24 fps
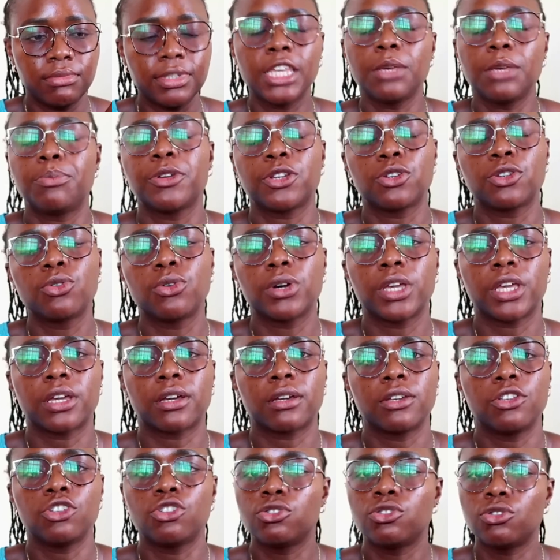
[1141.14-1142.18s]
keep it
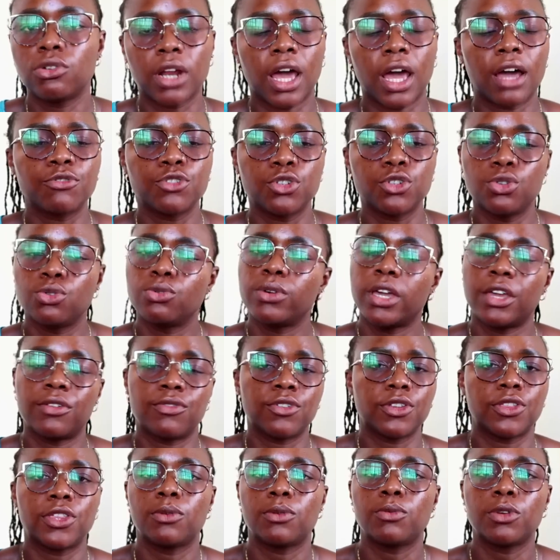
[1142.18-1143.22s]
going. You don't have to do
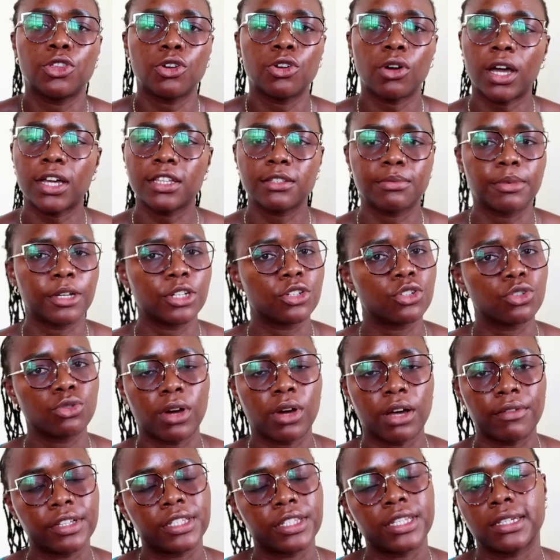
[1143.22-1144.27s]
everything with your husband to
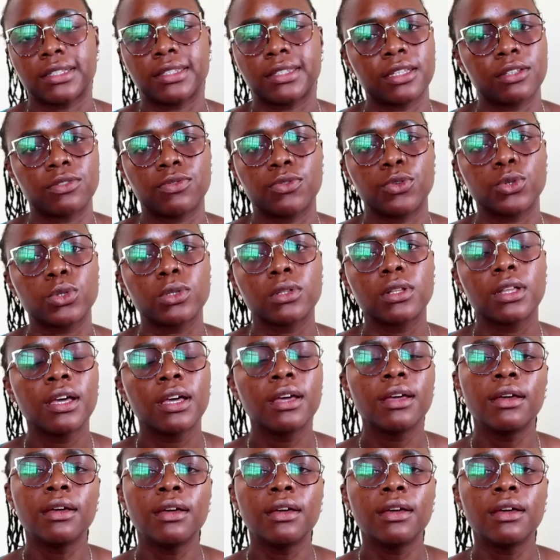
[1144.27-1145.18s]
have a successful